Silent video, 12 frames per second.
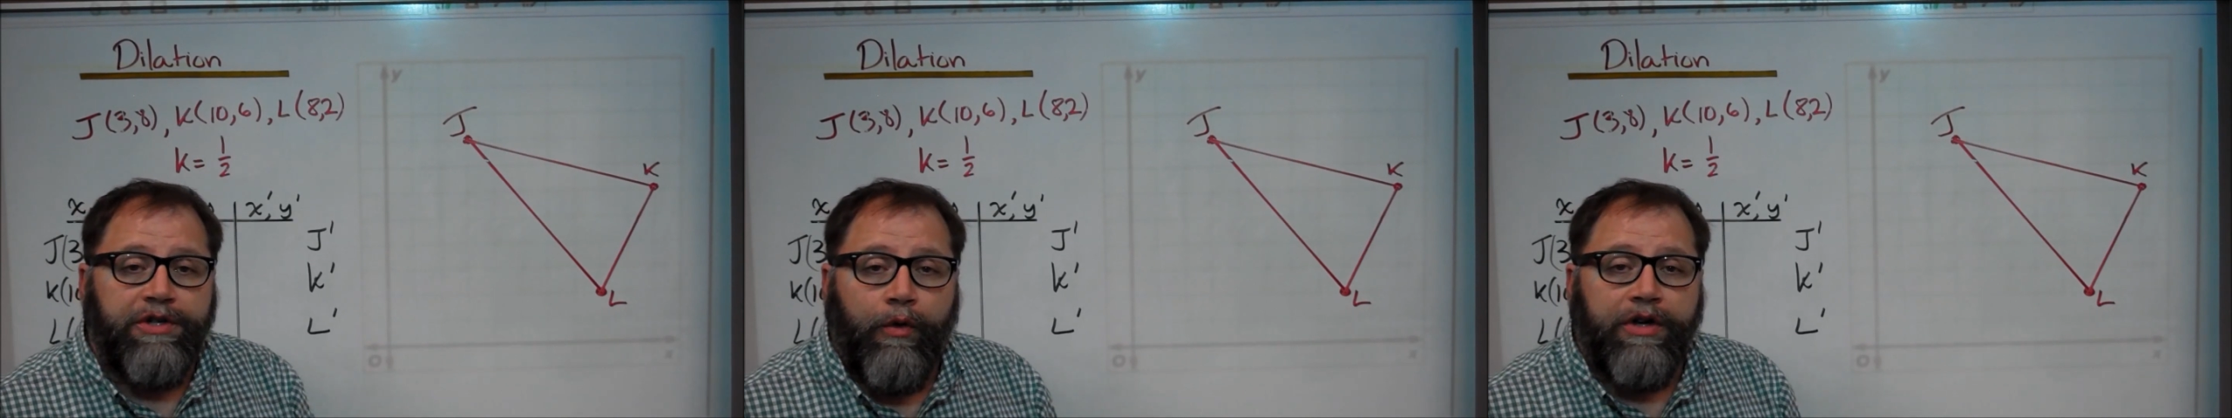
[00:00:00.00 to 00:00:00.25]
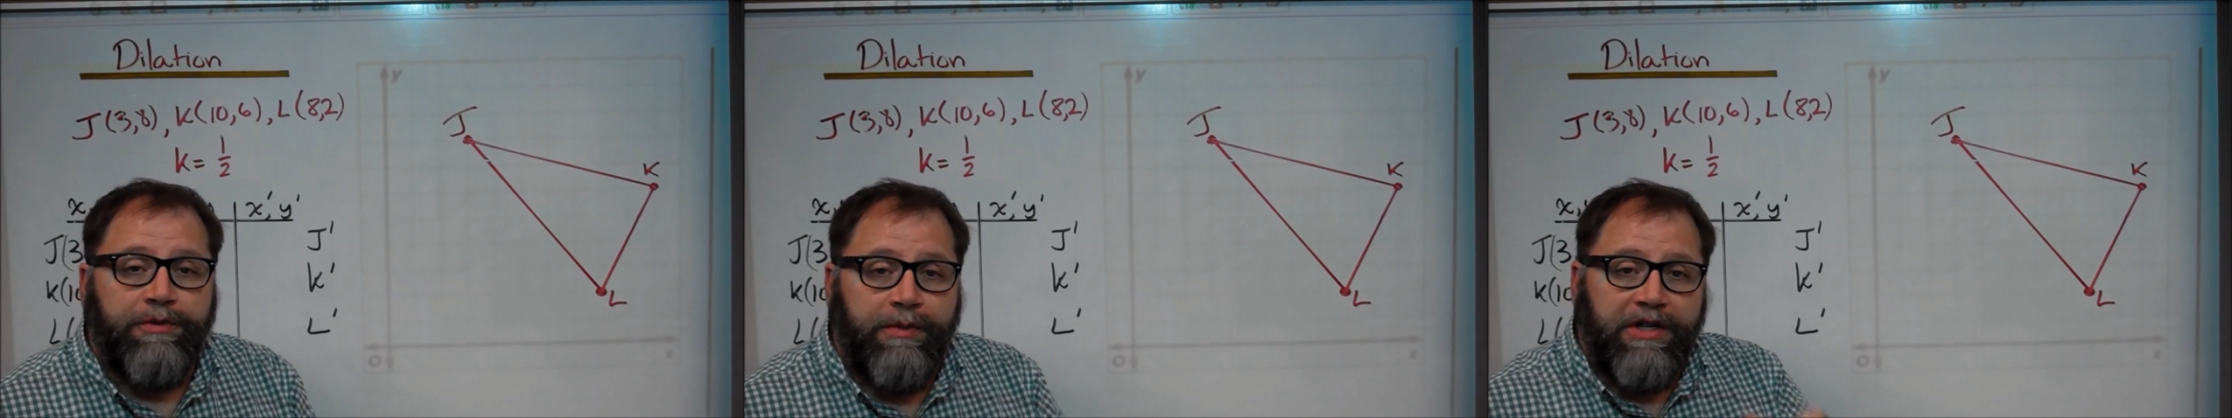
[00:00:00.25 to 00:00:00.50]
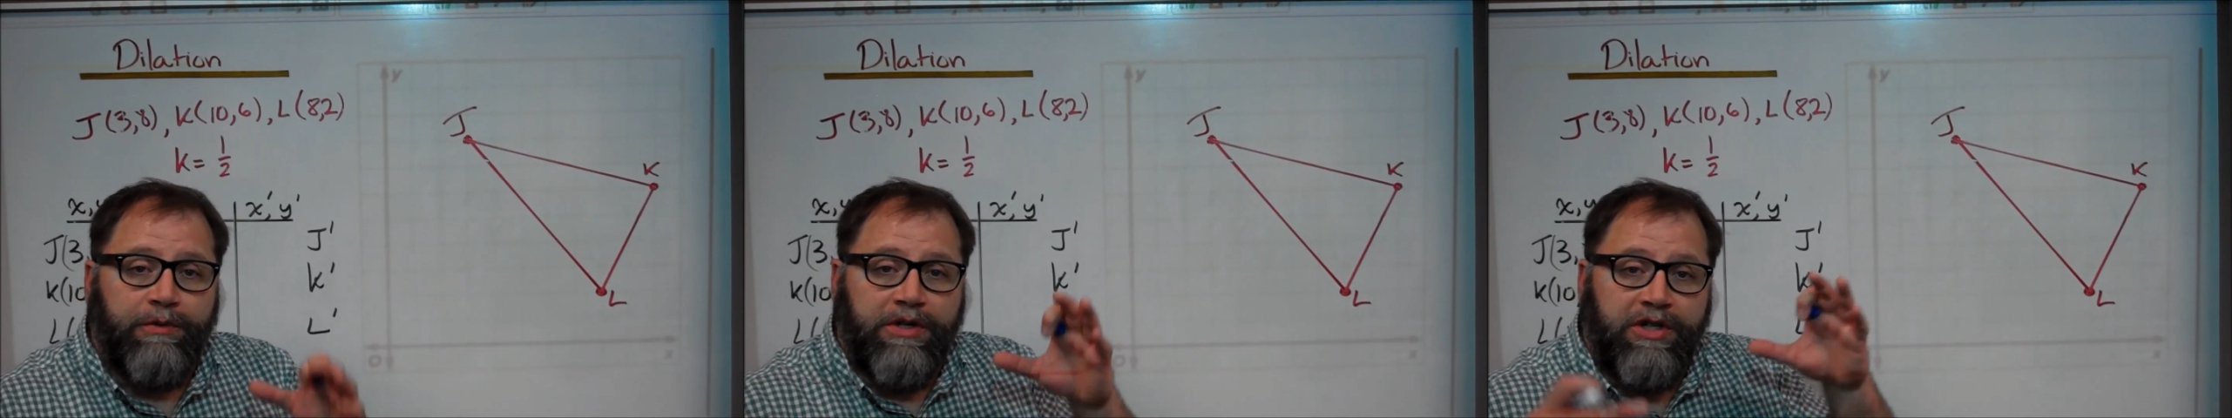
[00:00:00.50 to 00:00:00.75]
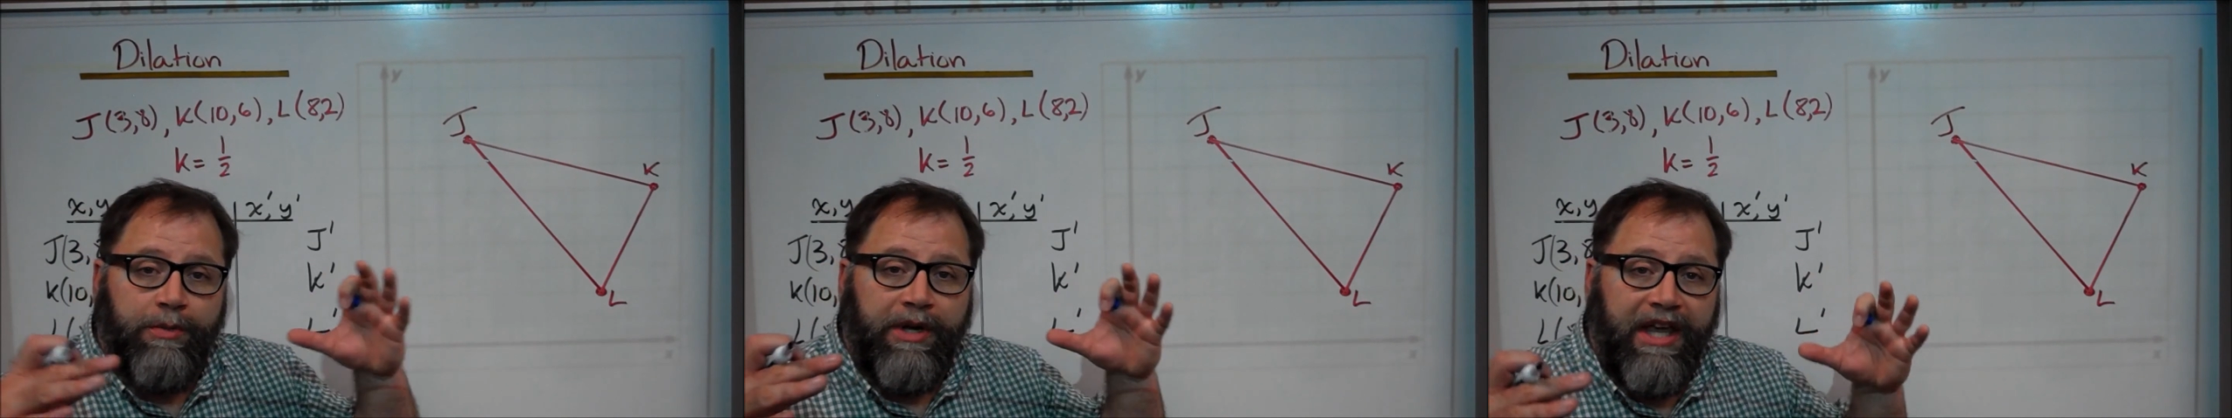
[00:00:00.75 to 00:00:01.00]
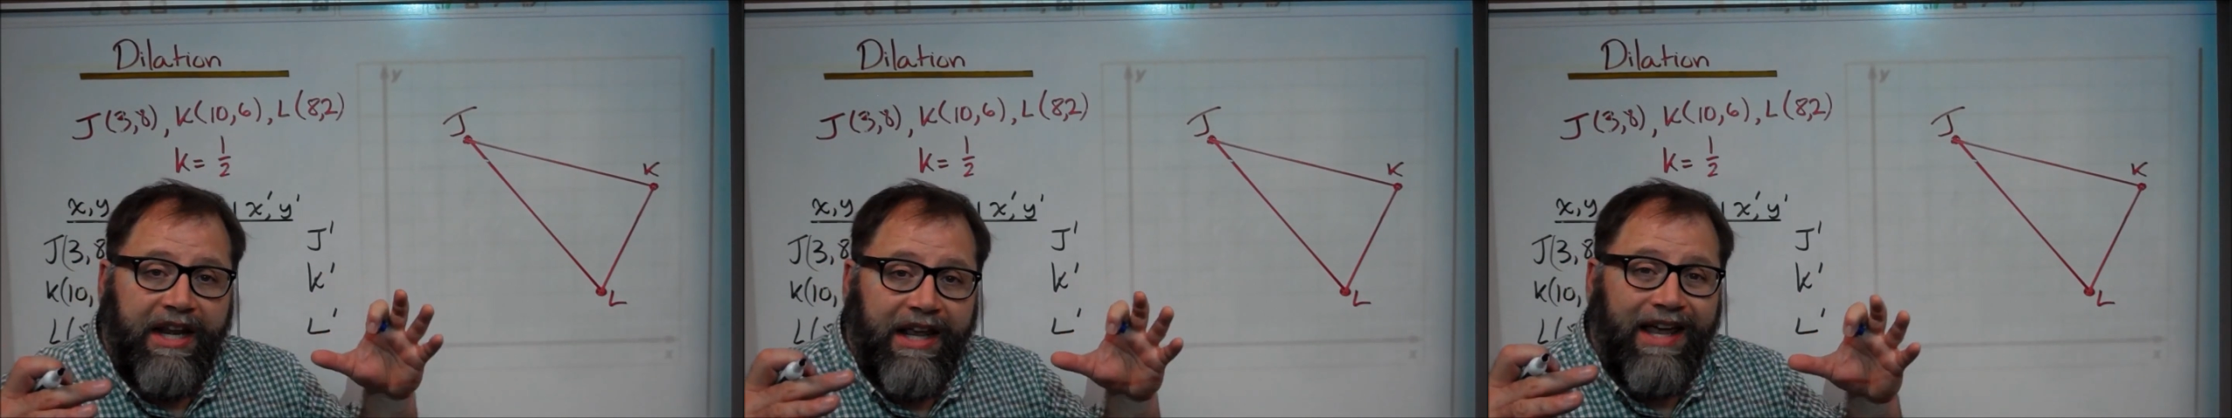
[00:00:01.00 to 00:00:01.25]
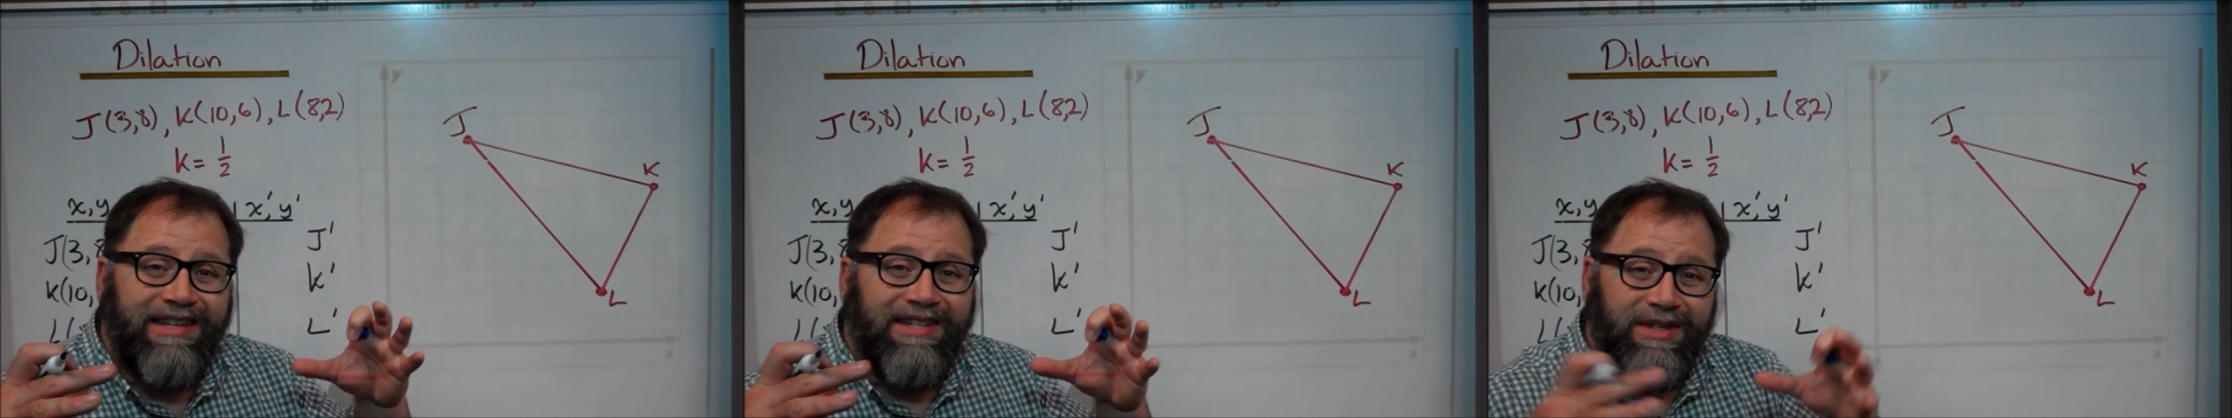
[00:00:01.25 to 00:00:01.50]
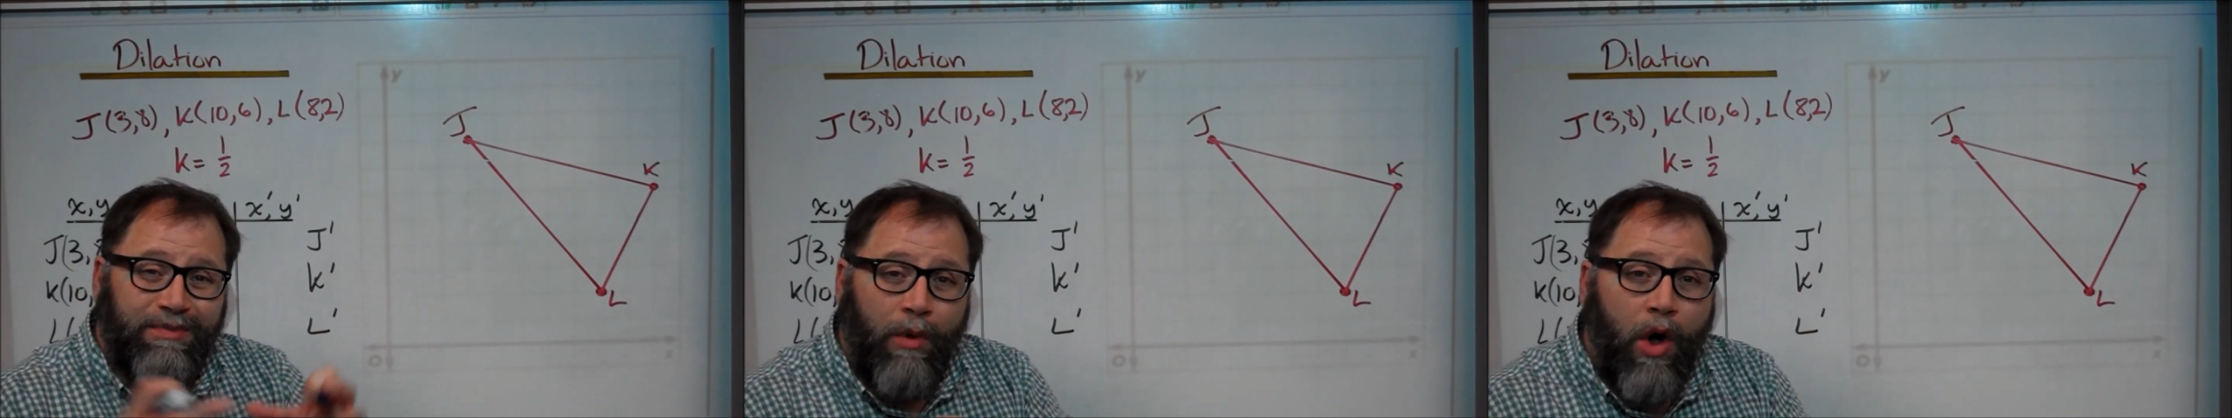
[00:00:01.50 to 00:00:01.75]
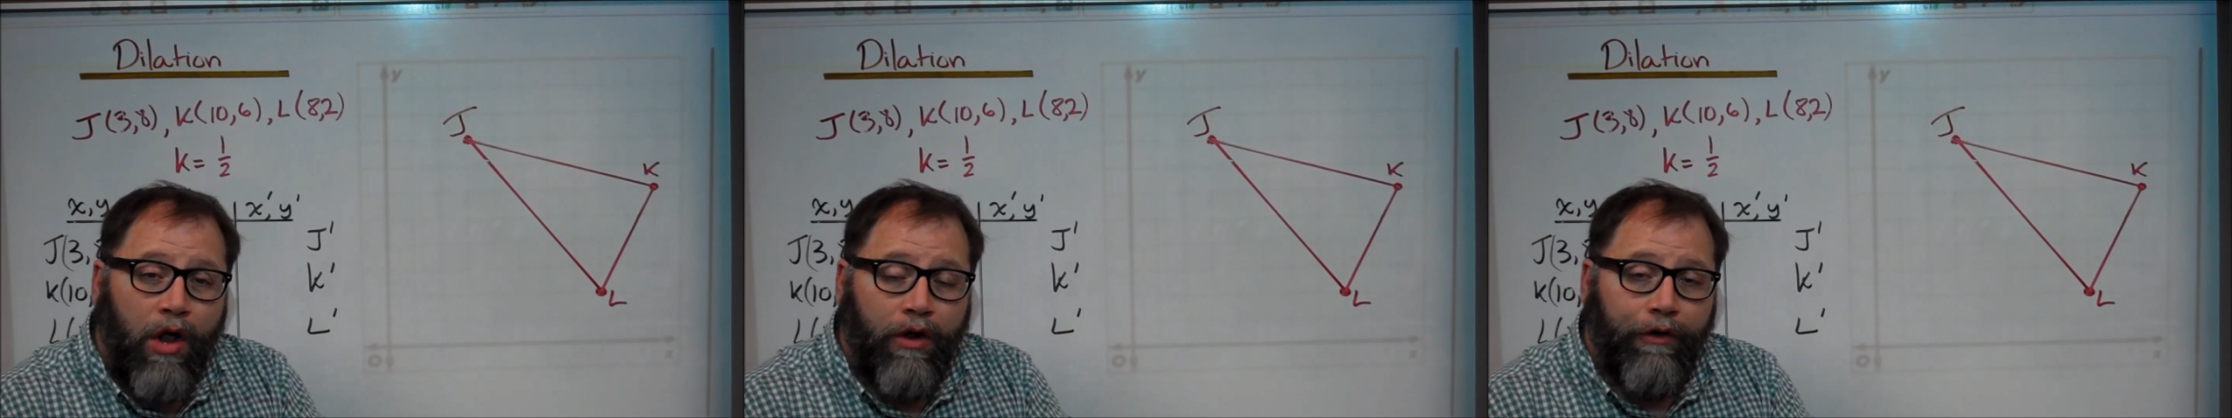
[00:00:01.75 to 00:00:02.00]
which means we should be getting a
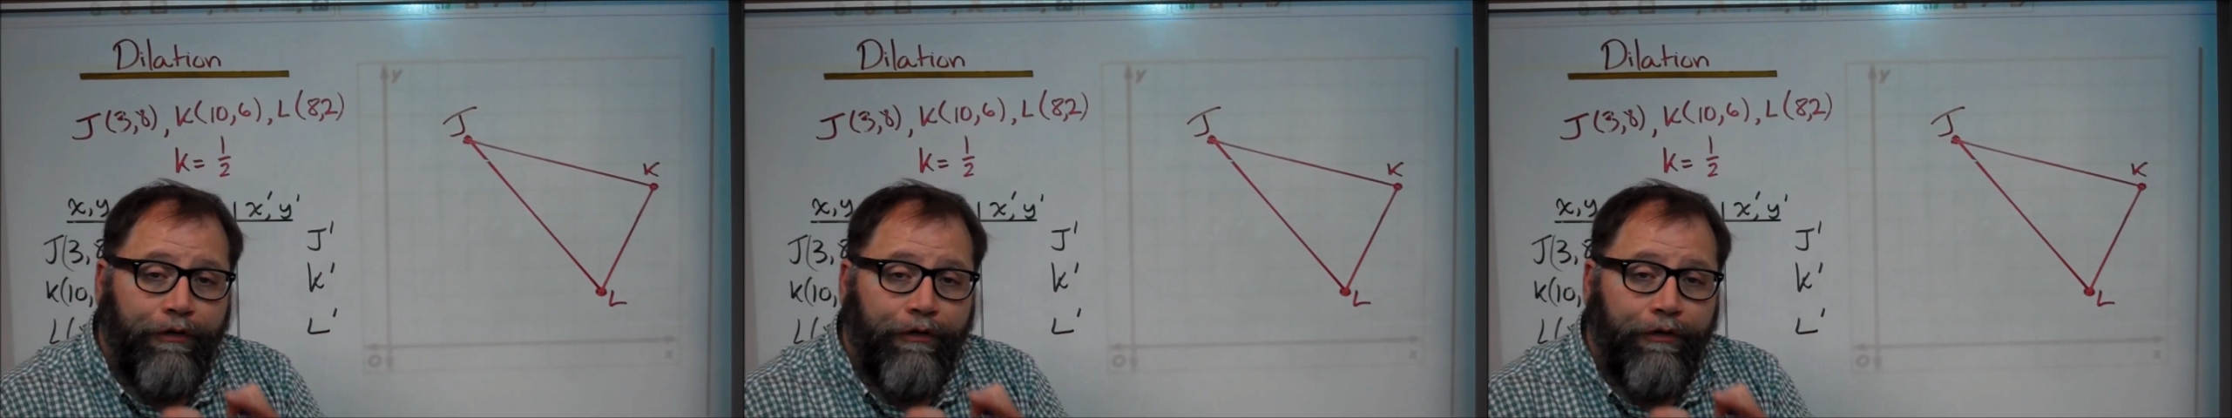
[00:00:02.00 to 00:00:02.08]
smaller